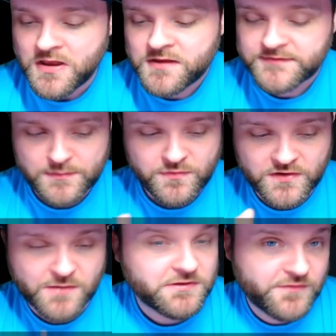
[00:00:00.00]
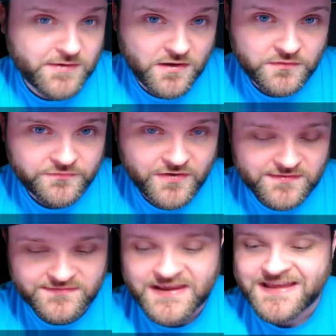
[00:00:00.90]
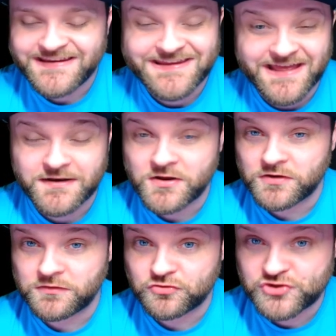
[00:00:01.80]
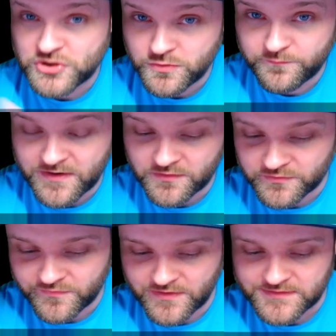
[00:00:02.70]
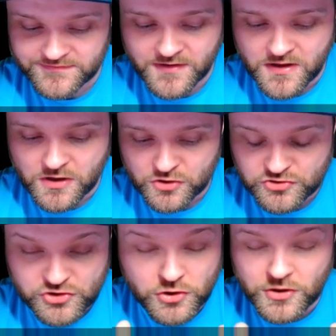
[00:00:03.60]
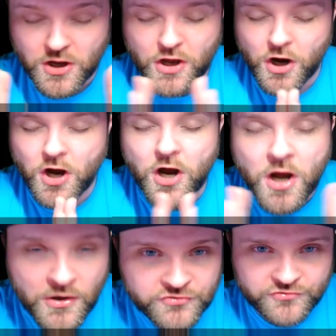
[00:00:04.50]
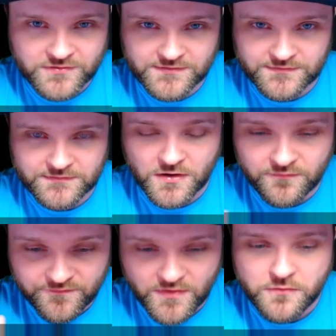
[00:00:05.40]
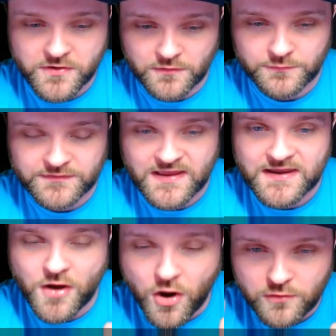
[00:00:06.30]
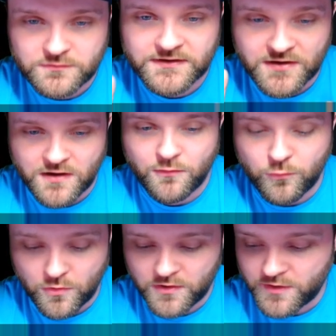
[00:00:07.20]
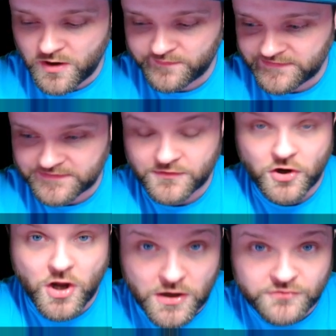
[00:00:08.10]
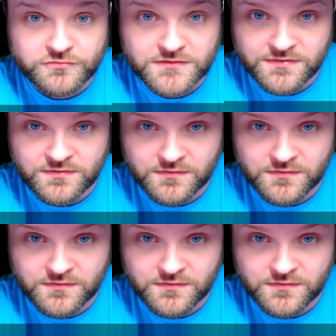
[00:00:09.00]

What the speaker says: Same with a couple of my other friends, yet 2 of my other friends took hundreds of photos and only caught one on like their 100th